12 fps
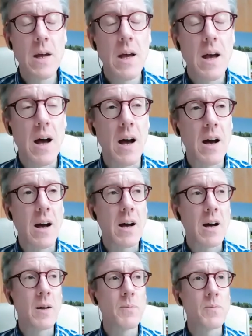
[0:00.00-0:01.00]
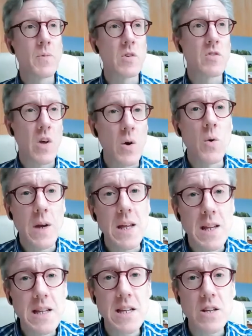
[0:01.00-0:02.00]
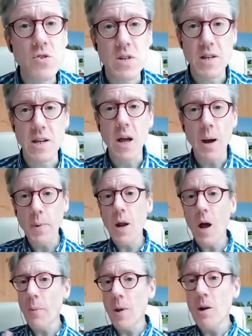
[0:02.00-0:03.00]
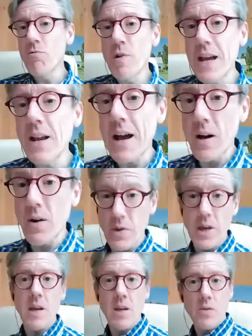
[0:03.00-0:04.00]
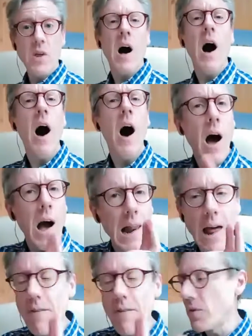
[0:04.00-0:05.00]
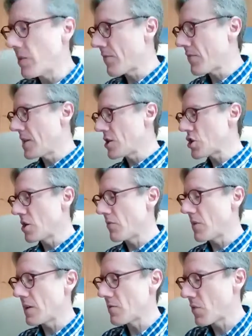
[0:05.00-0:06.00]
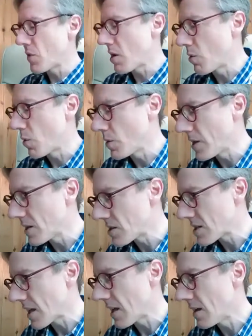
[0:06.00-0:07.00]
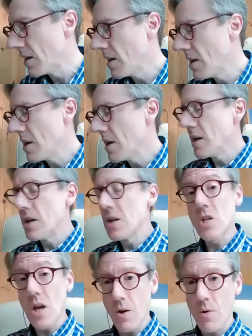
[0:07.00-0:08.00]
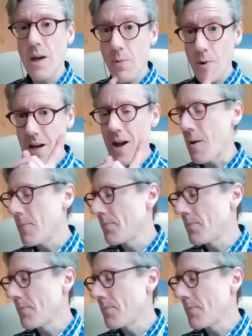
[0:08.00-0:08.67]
So it is interesting. I'm going to read out the high level definition of it for our audience here. So here we go.